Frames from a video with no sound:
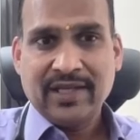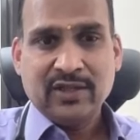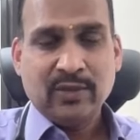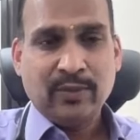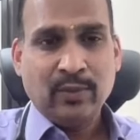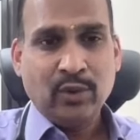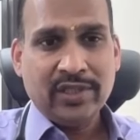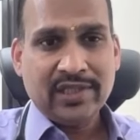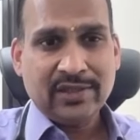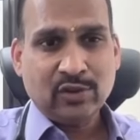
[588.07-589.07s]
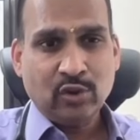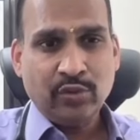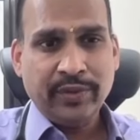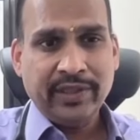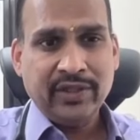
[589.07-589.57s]
So more is the
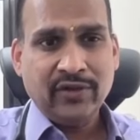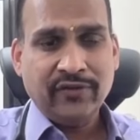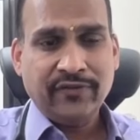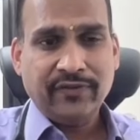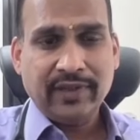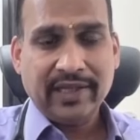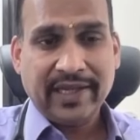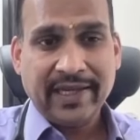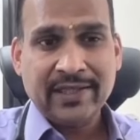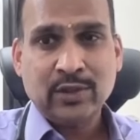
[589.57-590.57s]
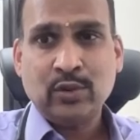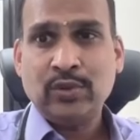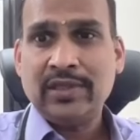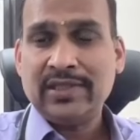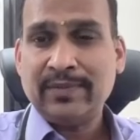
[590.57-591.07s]
solubility of gas to
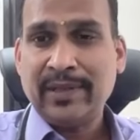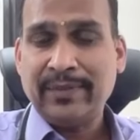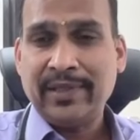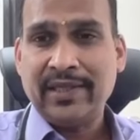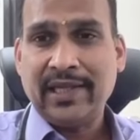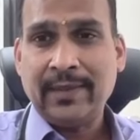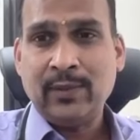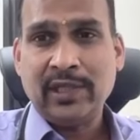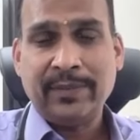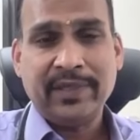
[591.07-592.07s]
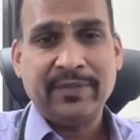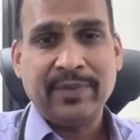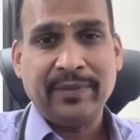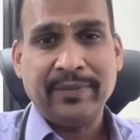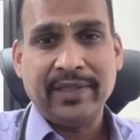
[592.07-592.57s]
this membrane, alveolo-capillary
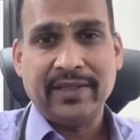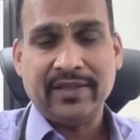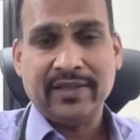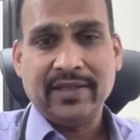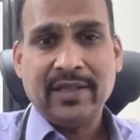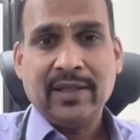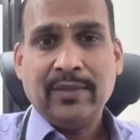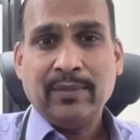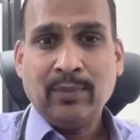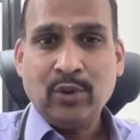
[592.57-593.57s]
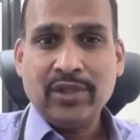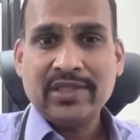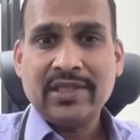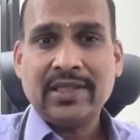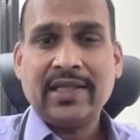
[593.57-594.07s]
membrane, more is
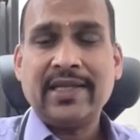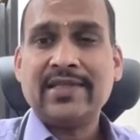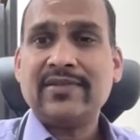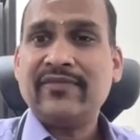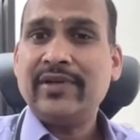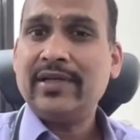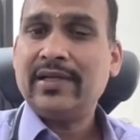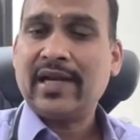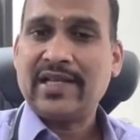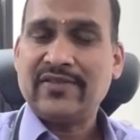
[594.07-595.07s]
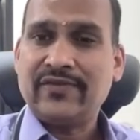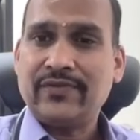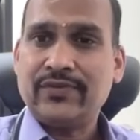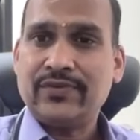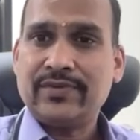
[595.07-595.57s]
the gas will
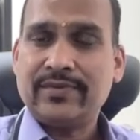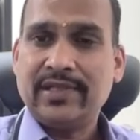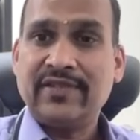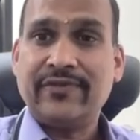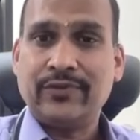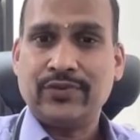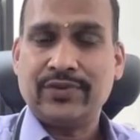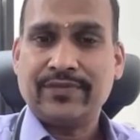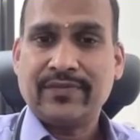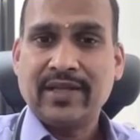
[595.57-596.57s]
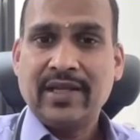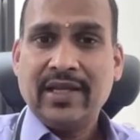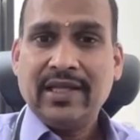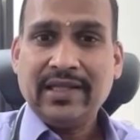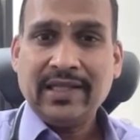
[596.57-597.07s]
diffuse.
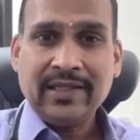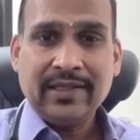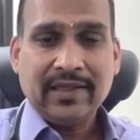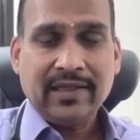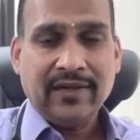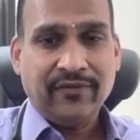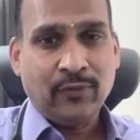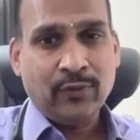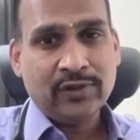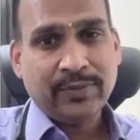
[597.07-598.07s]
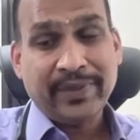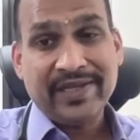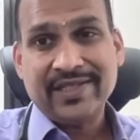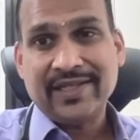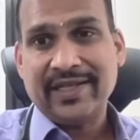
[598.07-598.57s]
Then of course
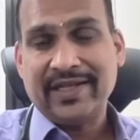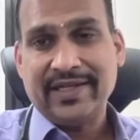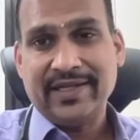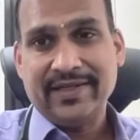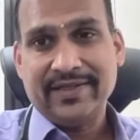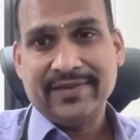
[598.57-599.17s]
pressure gradient.